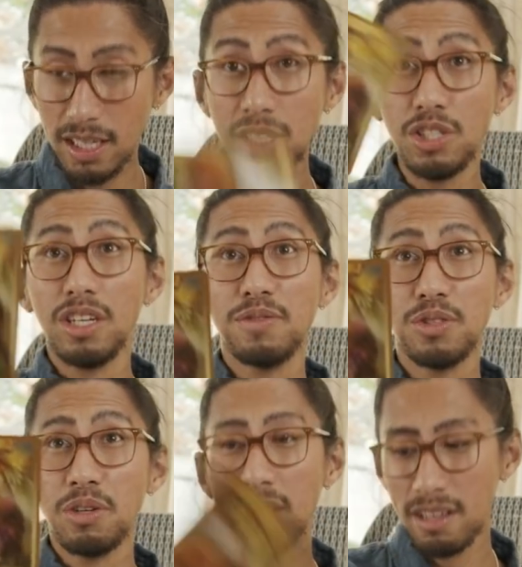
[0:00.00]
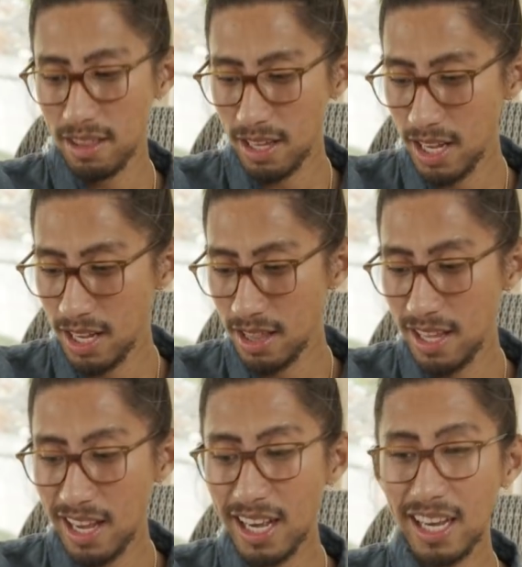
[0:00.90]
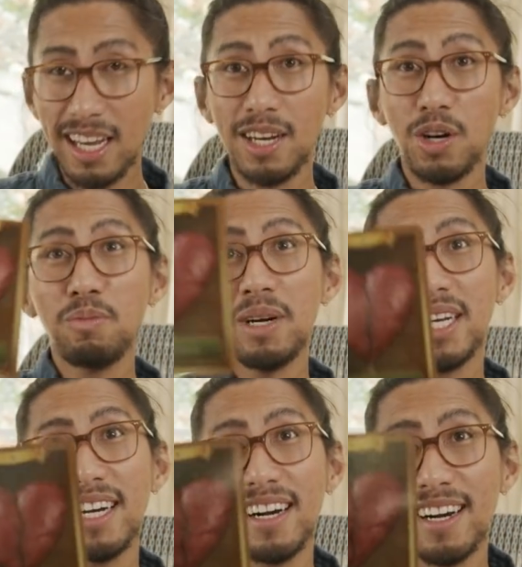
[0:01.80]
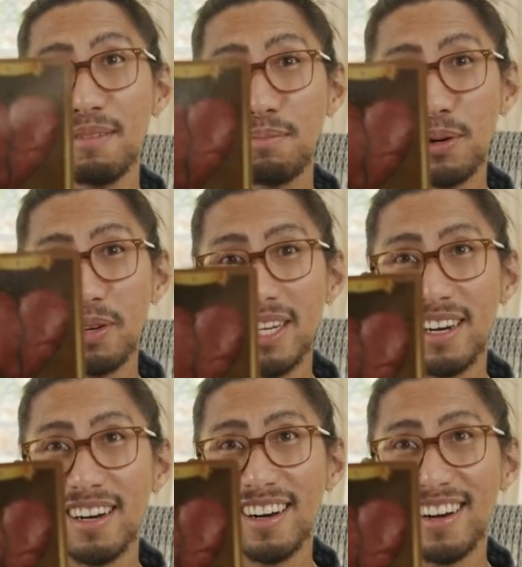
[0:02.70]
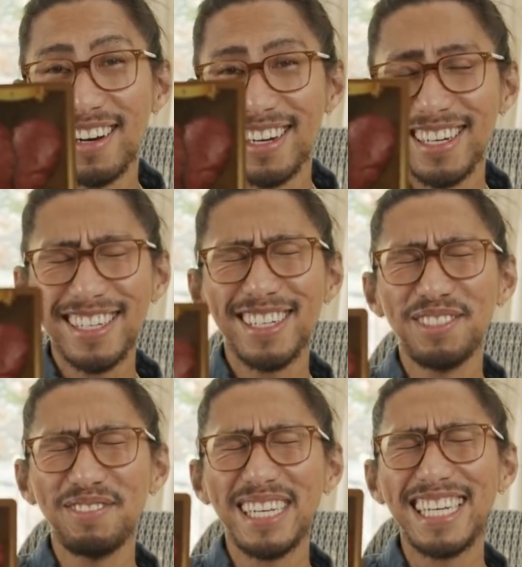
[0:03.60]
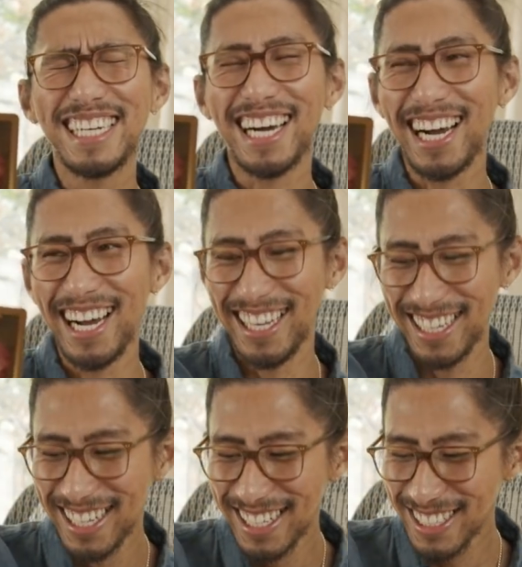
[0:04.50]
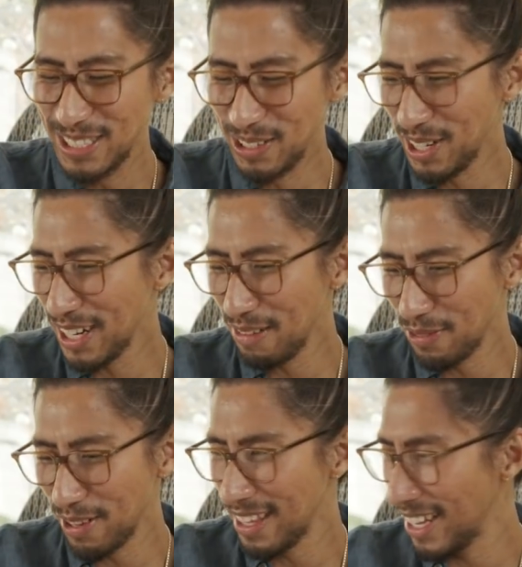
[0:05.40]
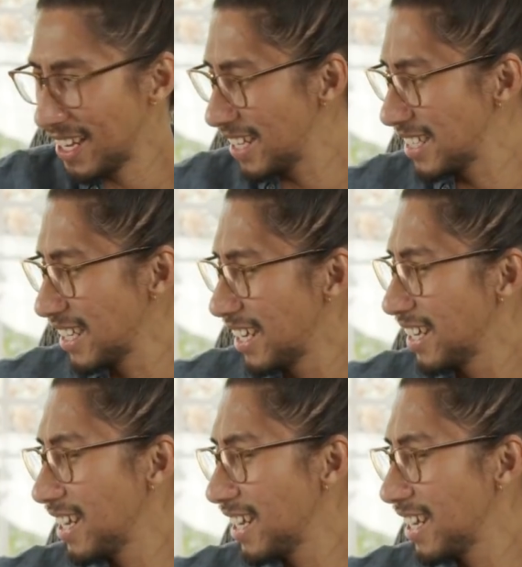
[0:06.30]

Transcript: Angel of Strength, and then oh my God, broken heart. Oh my God, too early for this.